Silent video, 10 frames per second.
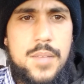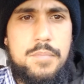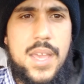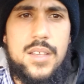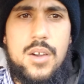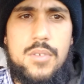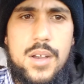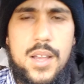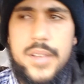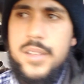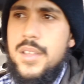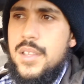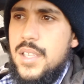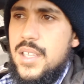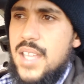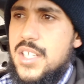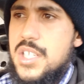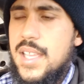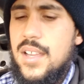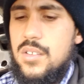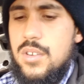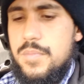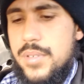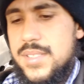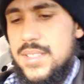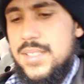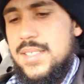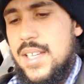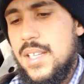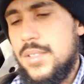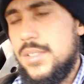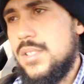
may go on in a jail or a prison setting.